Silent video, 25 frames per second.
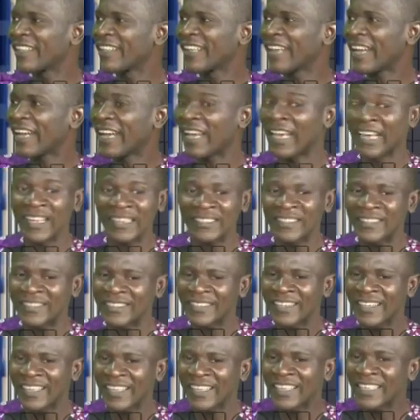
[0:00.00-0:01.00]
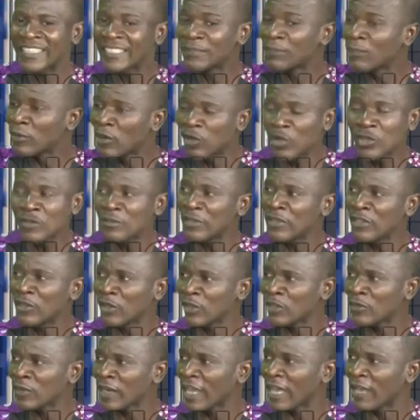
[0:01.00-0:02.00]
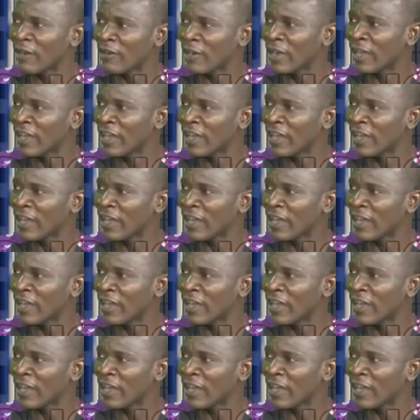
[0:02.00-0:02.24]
and it's blown beyond about our